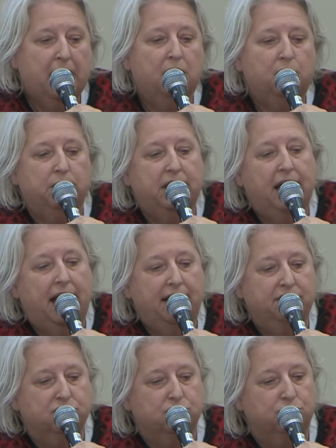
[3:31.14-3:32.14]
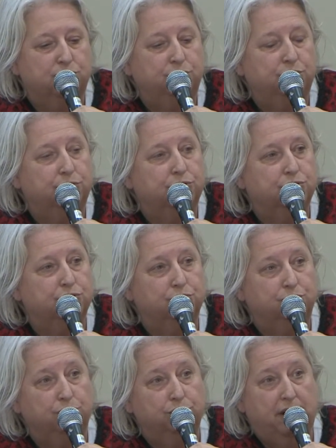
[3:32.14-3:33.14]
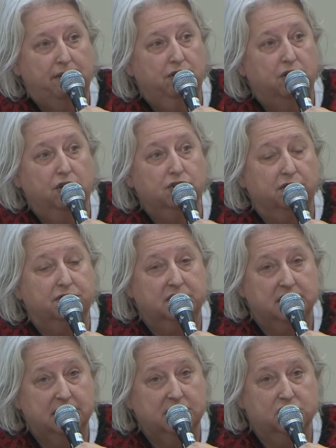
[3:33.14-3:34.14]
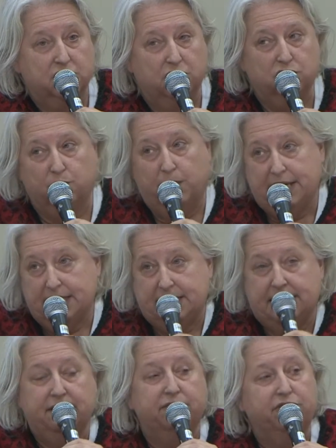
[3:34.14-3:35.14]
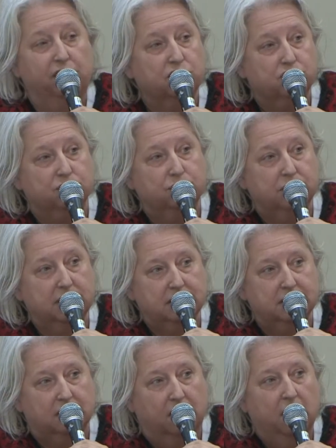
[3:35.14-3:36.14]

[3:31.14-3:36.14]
we have to have a lot of teachers waiting for students